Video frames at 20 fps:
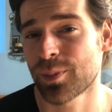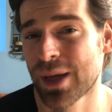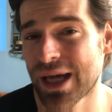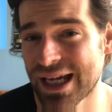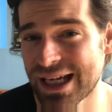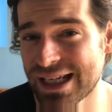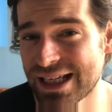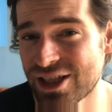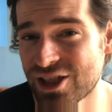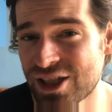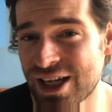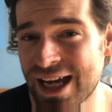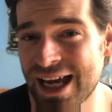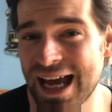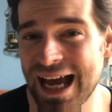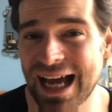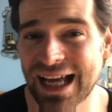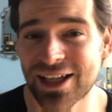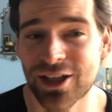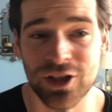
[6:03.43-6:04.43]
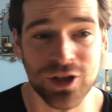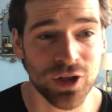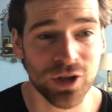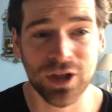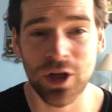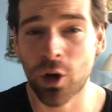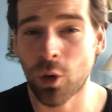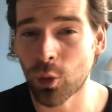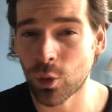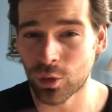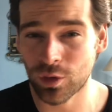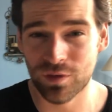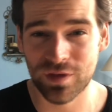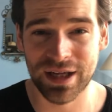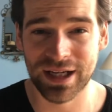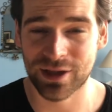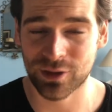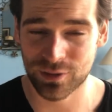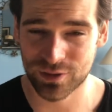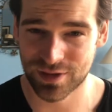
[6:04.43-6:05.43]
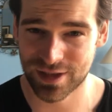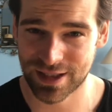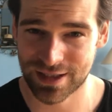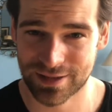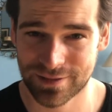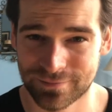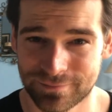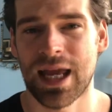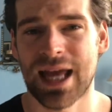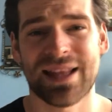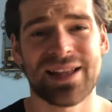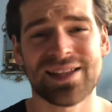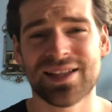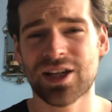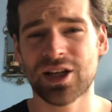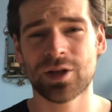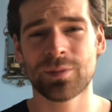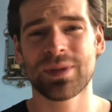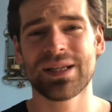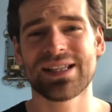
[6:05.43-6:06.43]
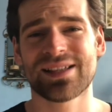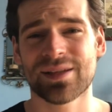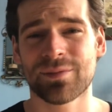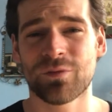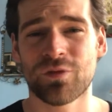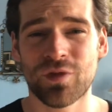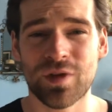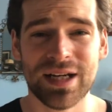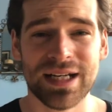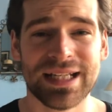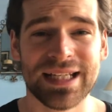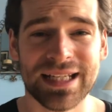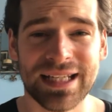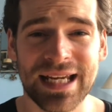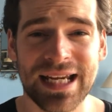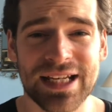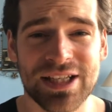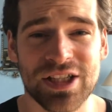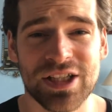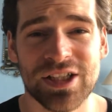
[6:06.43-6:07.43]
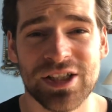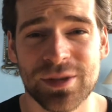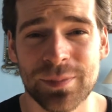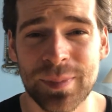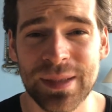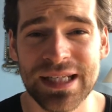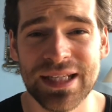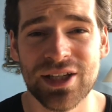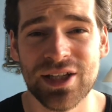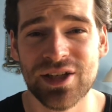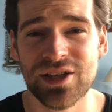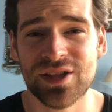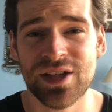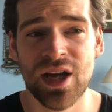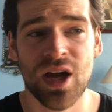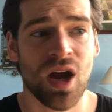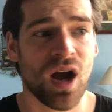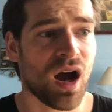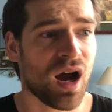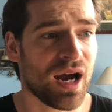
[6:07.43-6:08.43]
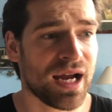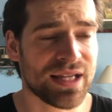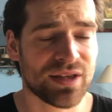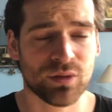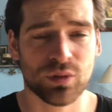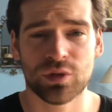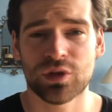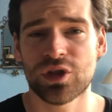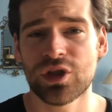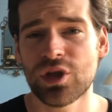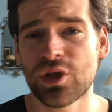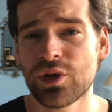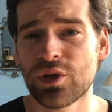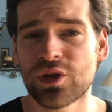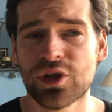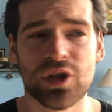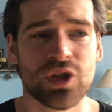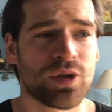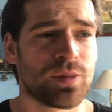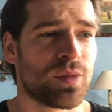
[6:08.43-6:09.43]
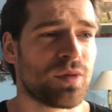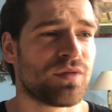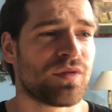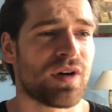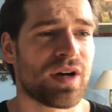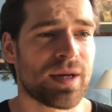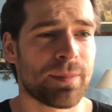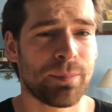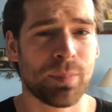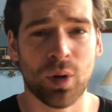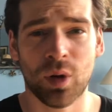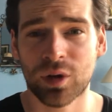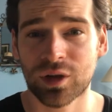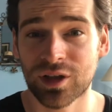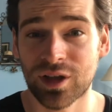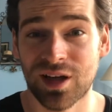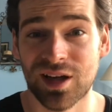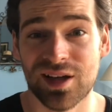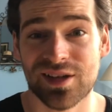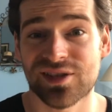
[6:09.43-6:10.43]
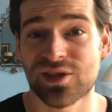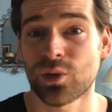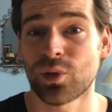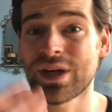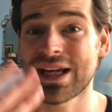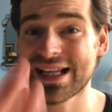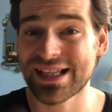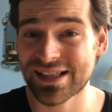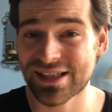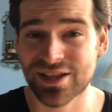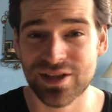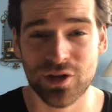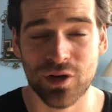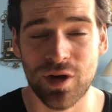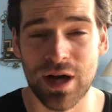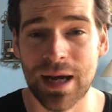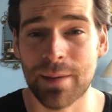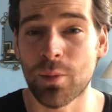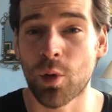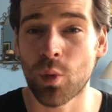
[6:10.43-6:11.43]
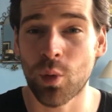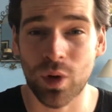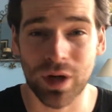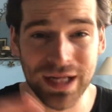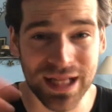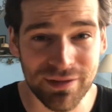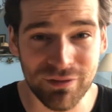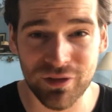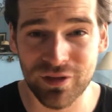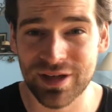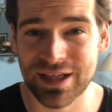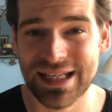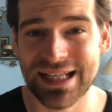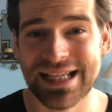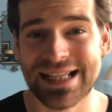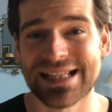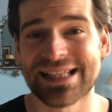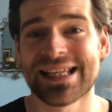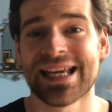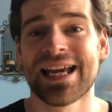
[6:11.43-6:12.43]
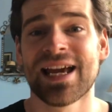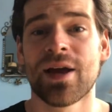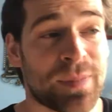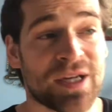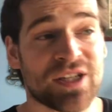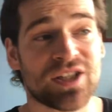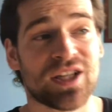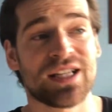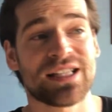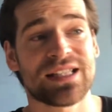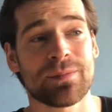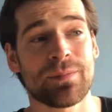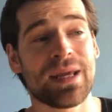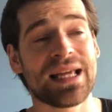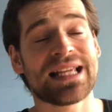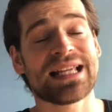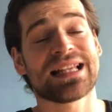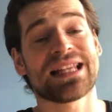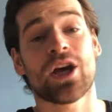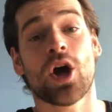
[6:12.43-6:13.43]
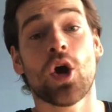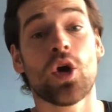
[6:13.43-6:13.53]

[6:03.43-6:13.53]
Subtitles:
page and look at all of their content. And there's going to be some really engaging speakers either on YouTube or via podcasts or Instagram or whatever it is, specialized in making the